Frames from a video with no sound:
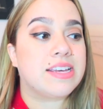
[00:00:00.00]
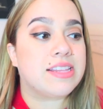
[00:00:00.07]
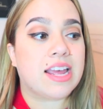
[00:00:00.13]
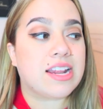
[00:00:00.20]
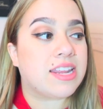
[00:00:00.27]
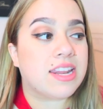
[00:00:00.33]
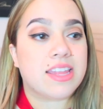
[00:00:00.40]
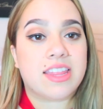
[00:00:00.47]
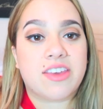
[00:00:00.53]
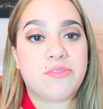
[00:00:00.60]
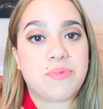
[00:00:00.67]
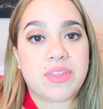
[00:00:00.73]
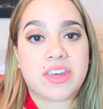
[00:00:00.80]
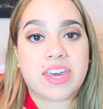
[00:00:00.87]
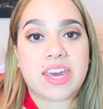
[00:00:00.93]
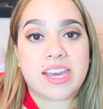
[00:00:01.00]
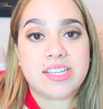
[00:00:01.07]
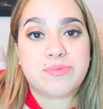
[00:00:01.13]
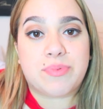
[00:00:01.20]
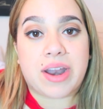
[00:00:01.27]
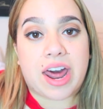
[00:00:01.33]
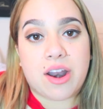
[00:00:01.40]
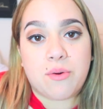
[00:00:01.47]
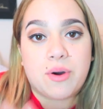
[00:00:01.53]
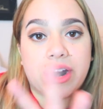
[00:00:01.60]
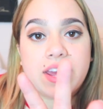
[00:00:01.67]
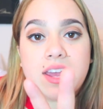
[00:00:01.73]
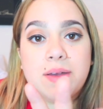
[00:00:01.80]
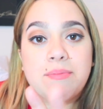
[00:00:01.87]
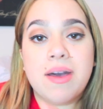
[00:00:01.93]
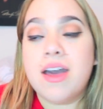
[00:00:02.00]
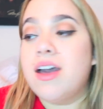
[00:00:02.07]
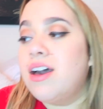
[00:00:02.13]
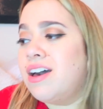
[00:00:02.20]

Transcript: it? Like, did he leave me the keys? But I don't want him.